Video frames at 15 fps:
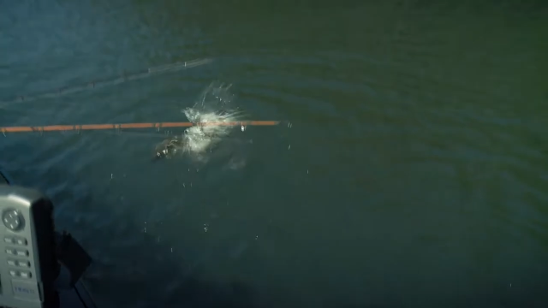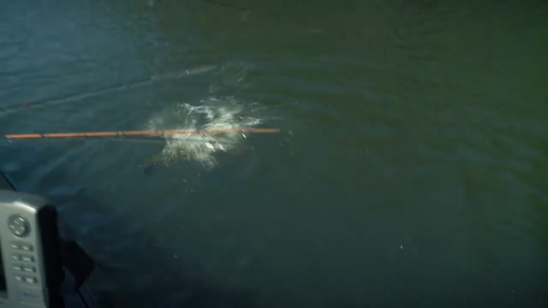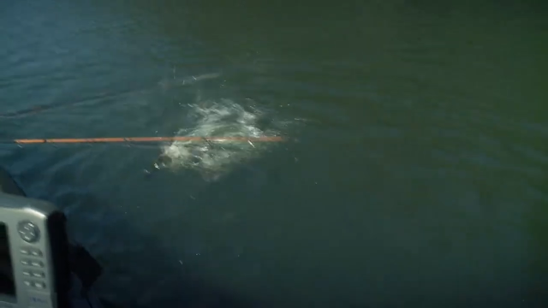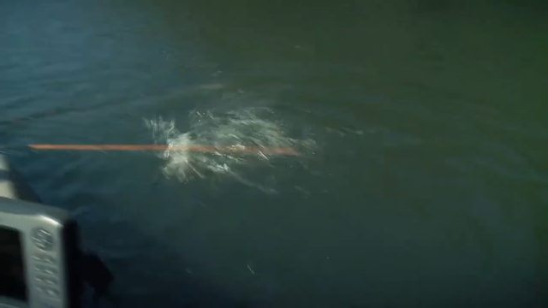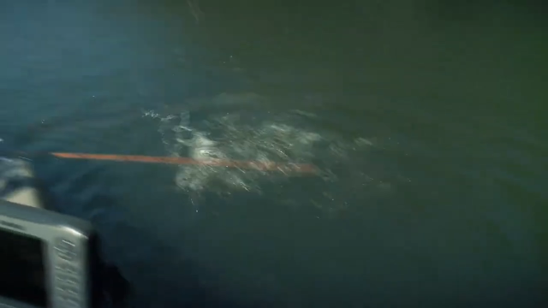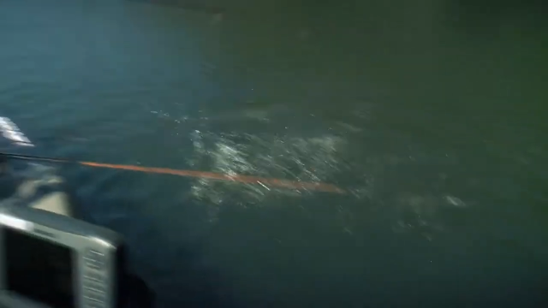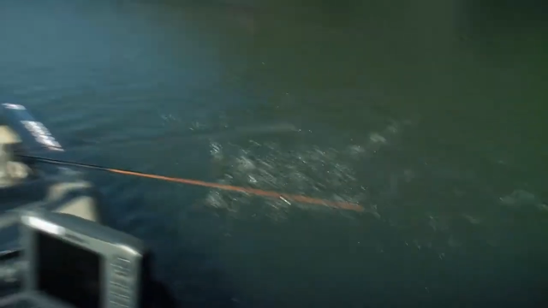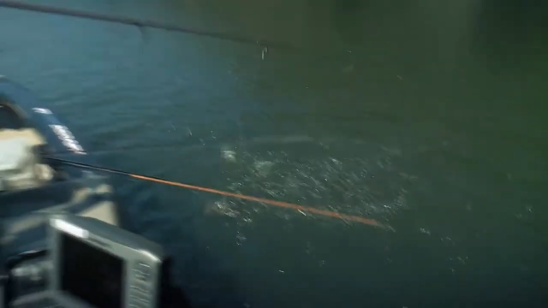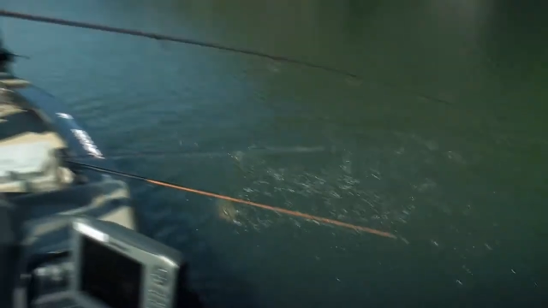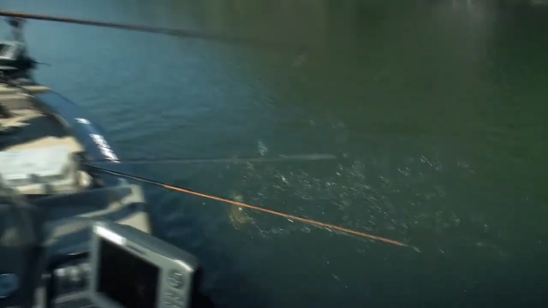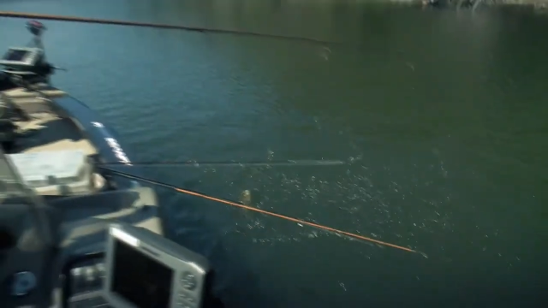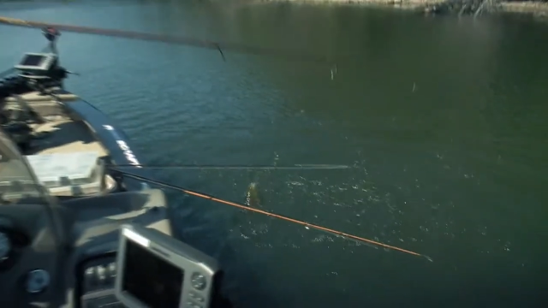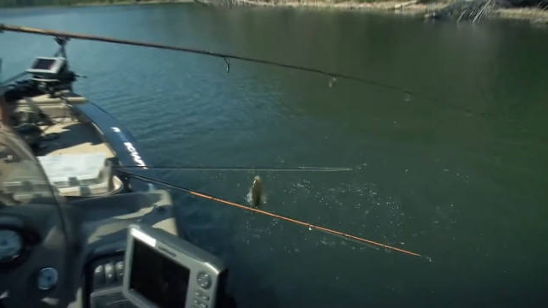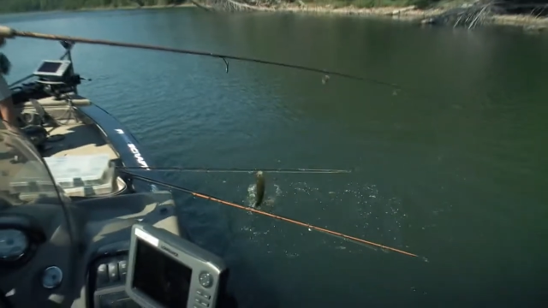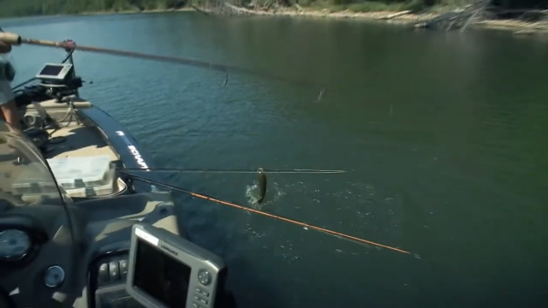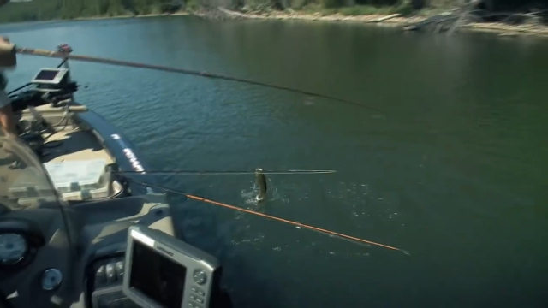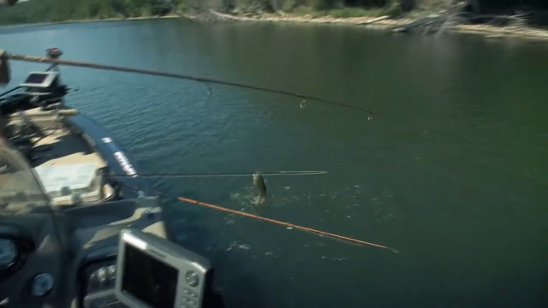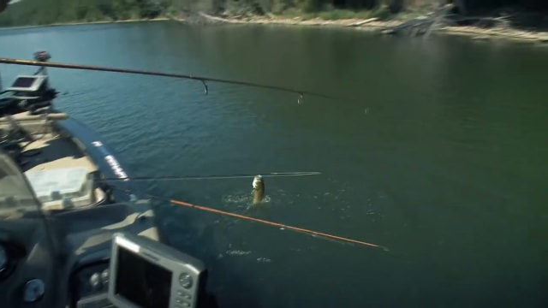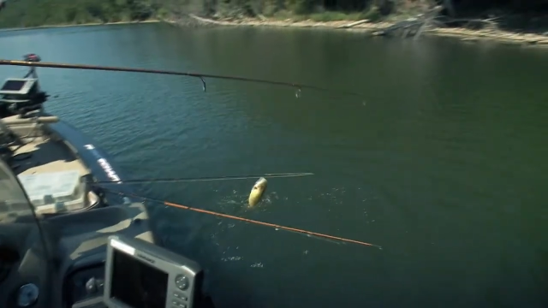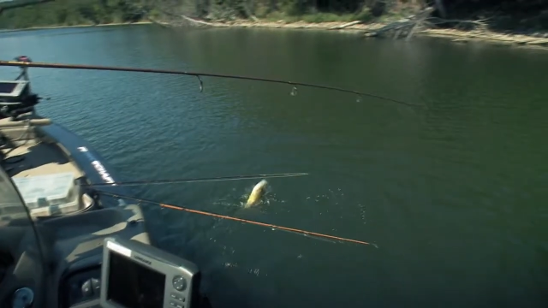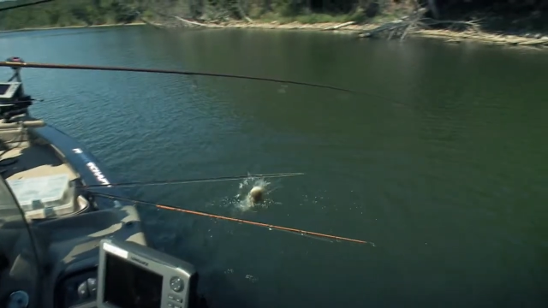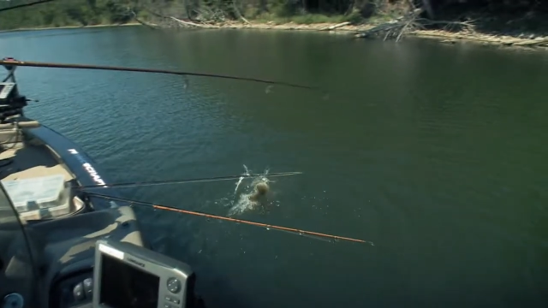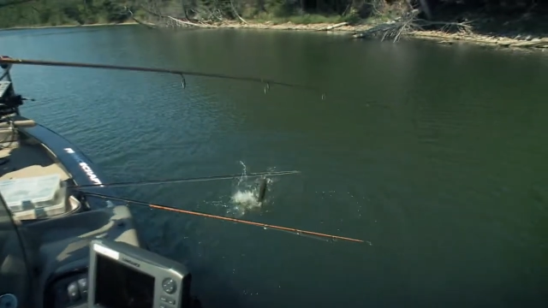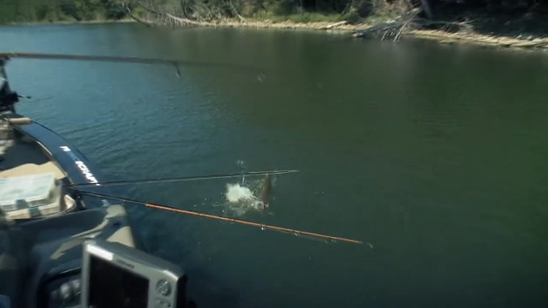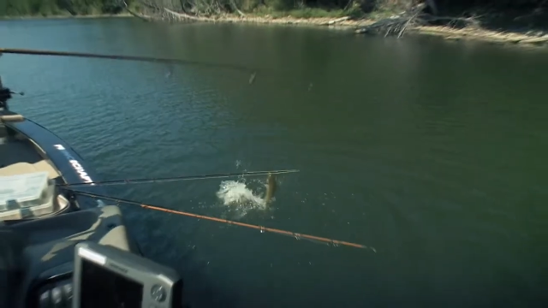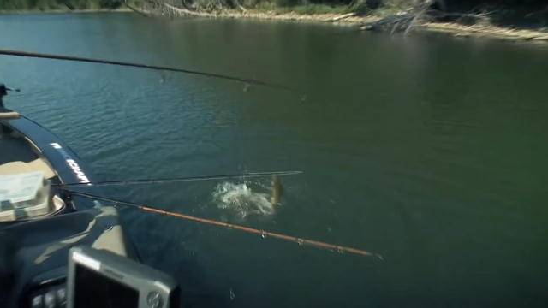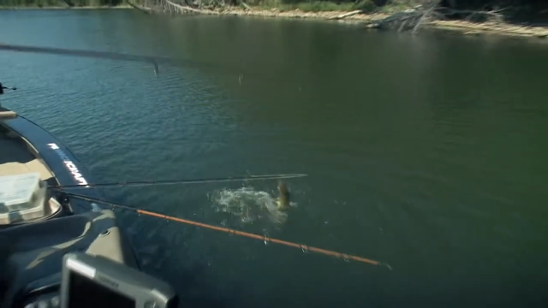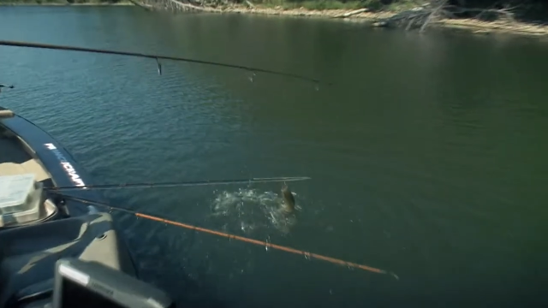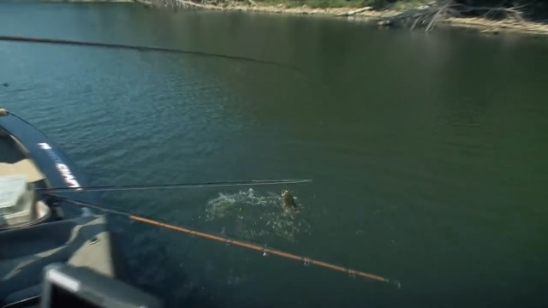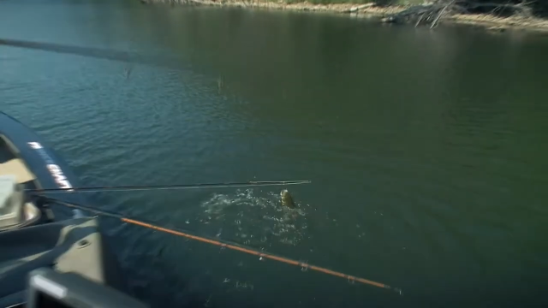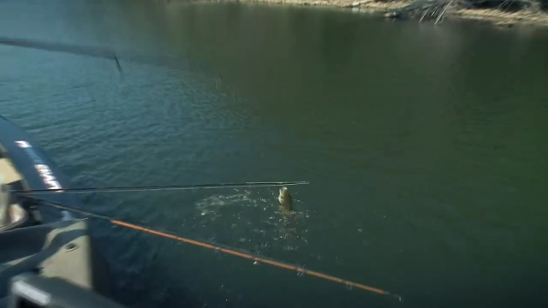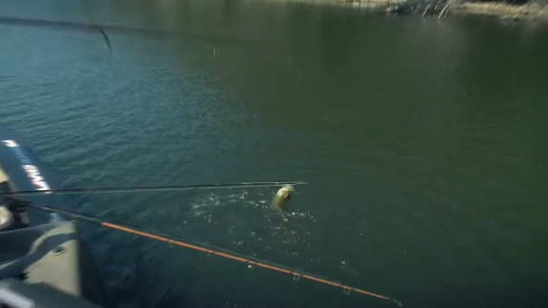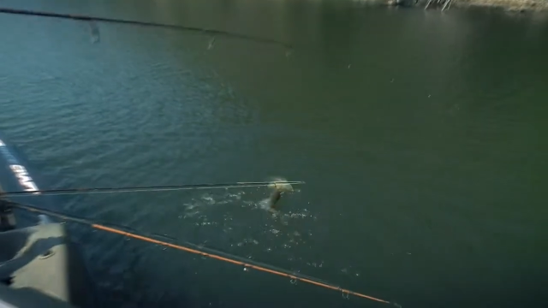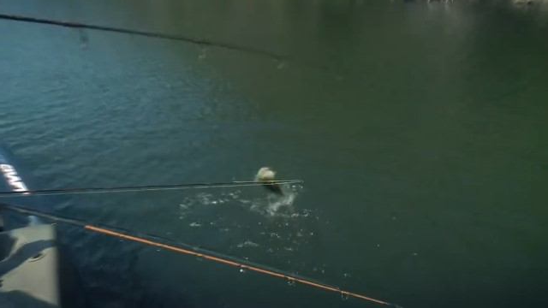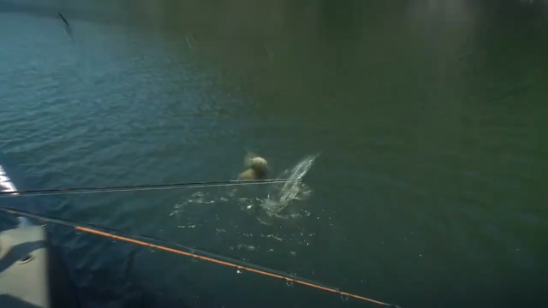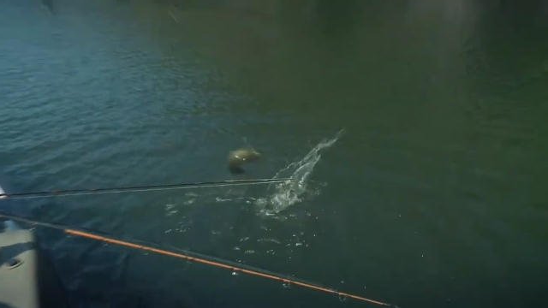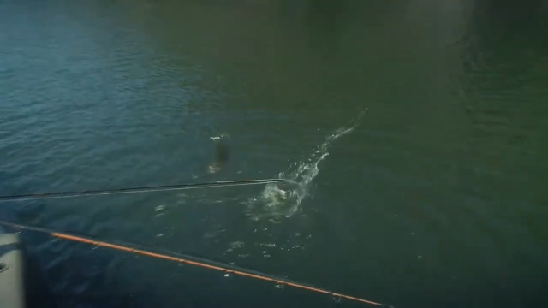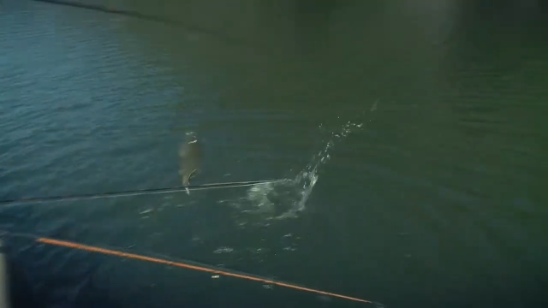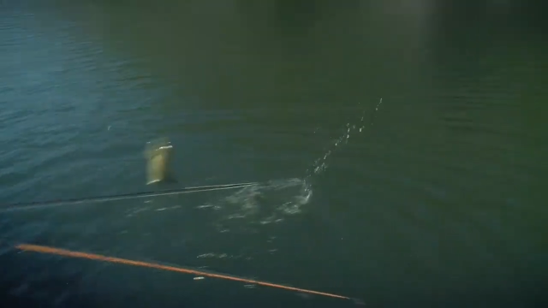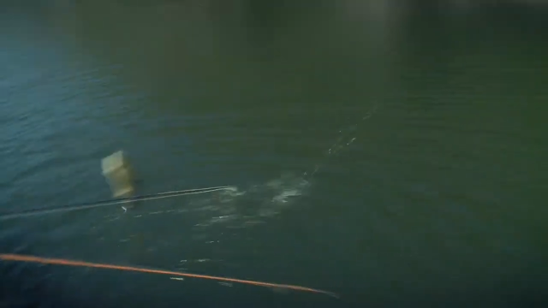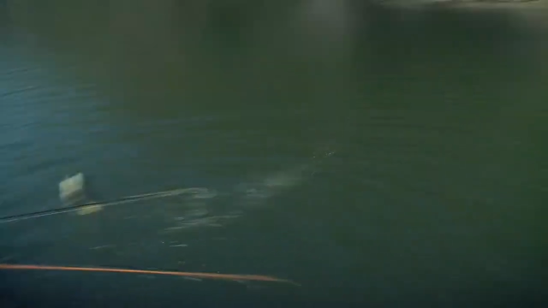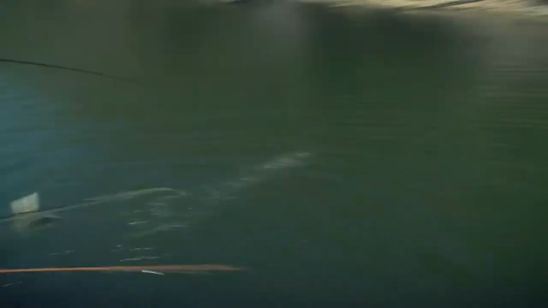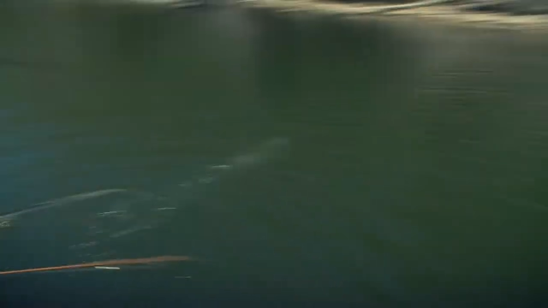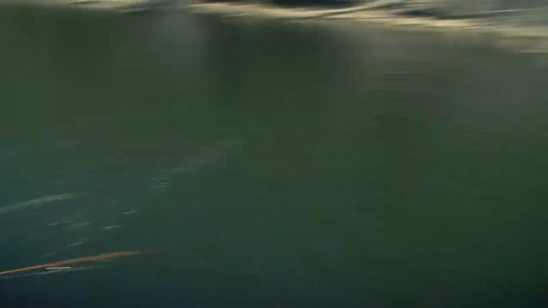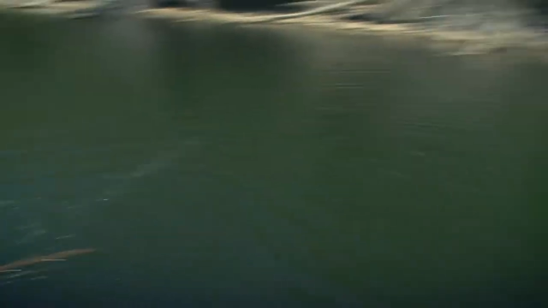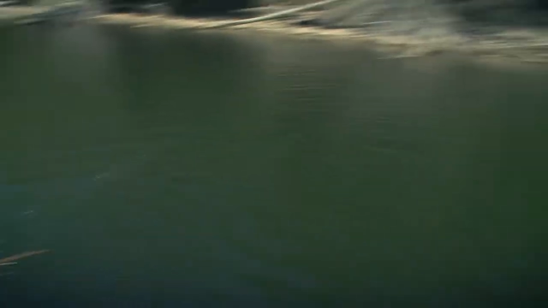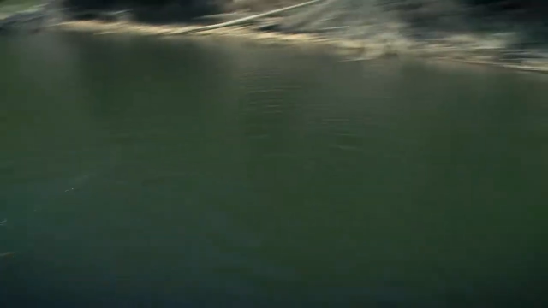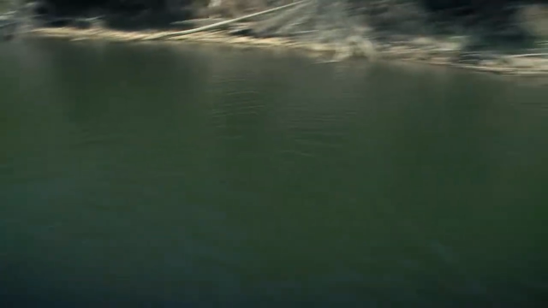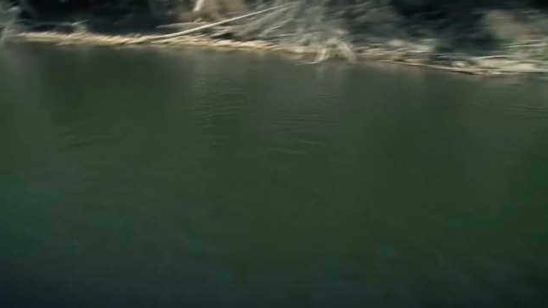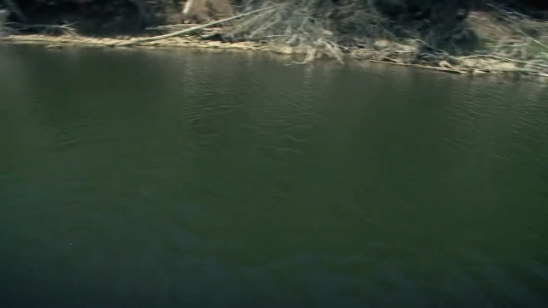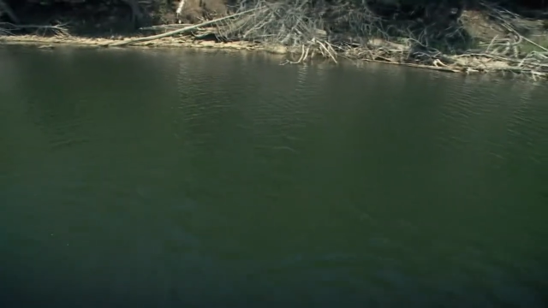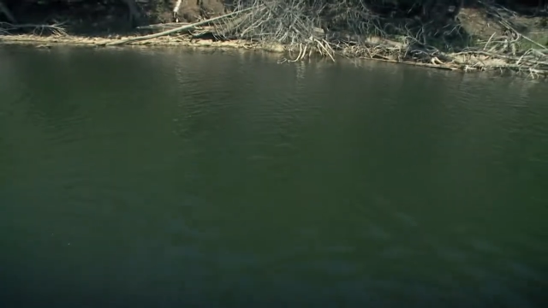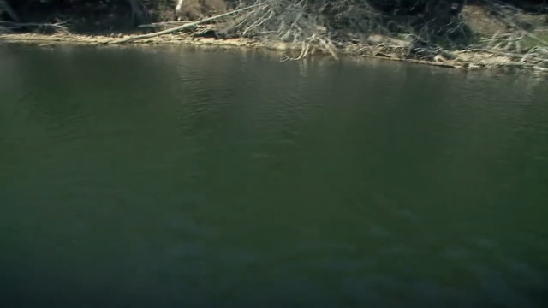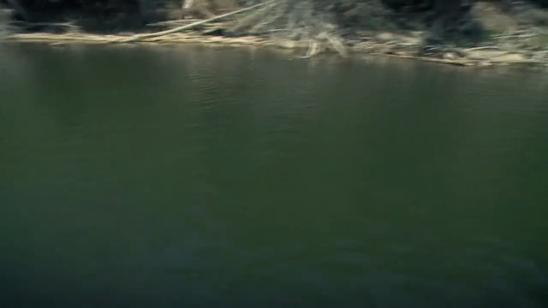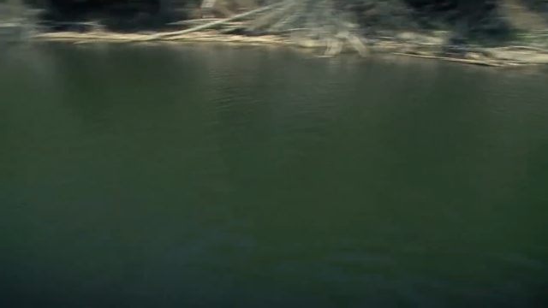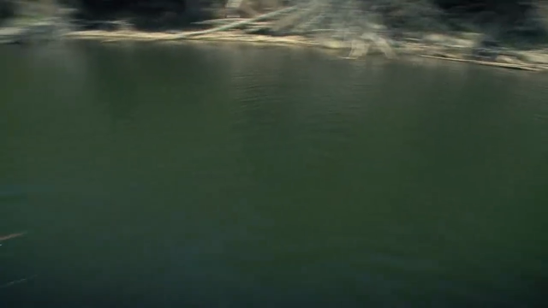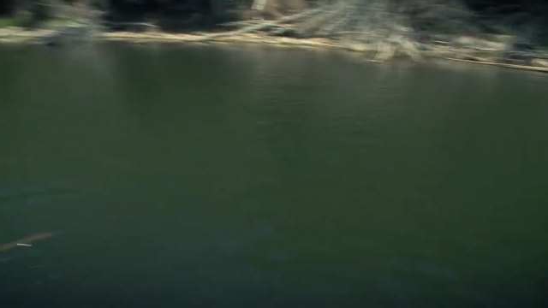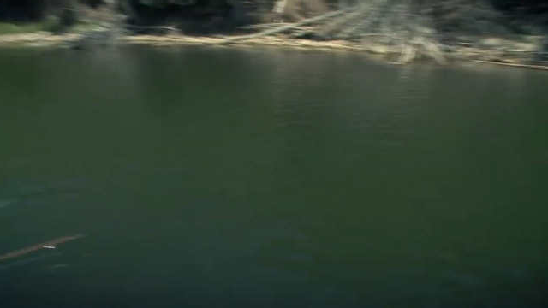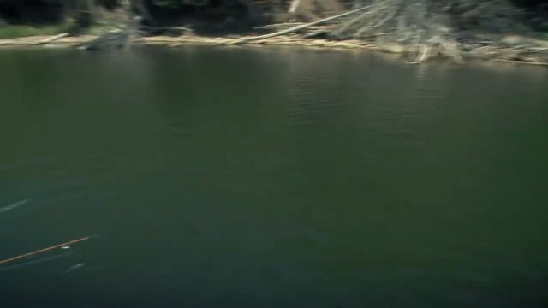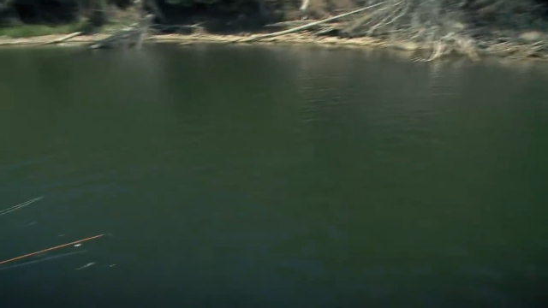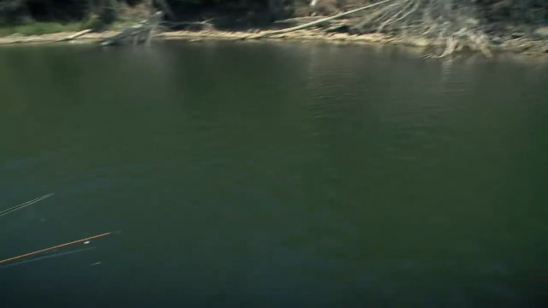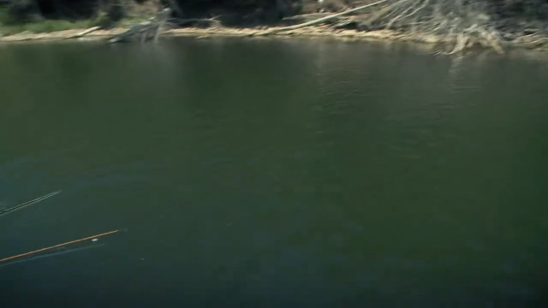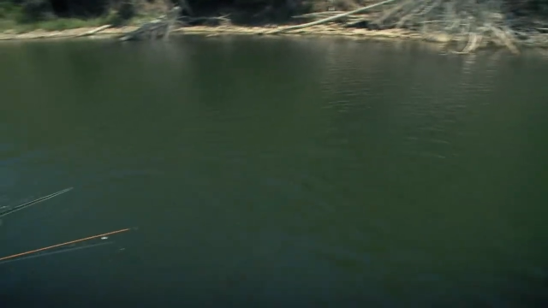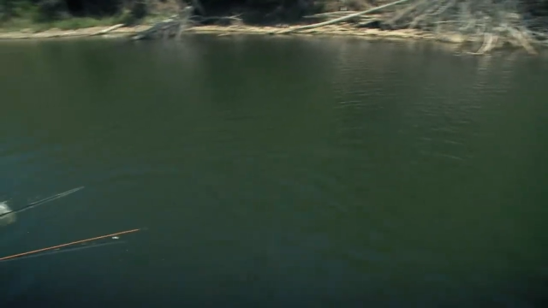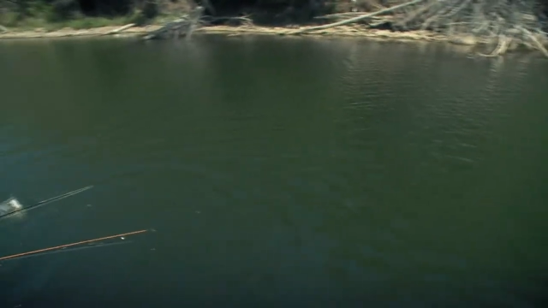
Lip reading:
Nobody's mouth can be seen.